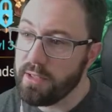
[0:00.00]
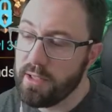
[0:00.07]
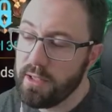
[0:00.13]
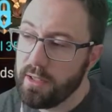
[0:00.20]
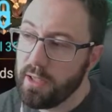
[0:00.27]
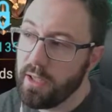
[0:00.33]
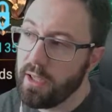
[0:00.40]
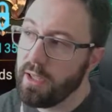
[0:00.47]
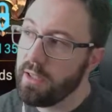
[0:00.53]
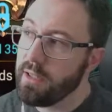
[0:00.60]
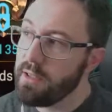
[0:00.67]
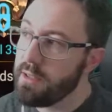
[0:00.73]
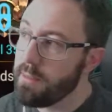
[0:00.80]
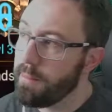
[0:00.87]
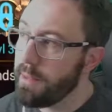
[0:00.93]

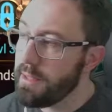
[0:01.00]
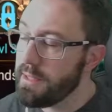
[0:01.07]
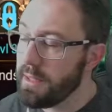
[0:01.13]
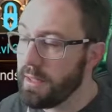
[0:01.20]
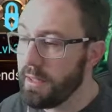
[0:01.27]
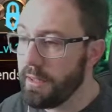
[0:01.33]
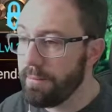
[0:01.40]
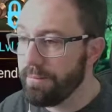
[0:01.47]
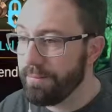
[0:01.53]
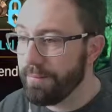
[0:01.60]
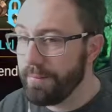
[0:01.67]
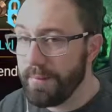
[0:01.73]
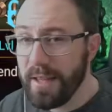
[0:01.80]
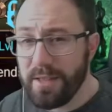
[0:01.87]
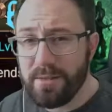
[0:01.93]
to basically
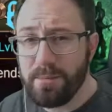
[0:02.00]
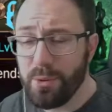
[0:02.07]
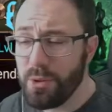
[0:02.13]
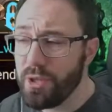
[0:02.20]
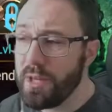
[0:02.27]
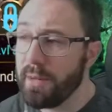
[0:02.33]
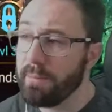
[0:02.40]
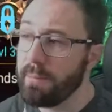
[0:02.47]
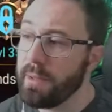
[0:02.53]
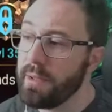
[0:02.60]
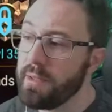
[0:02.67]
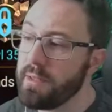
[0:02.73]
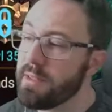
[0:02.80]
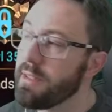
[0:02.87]
get some more champions.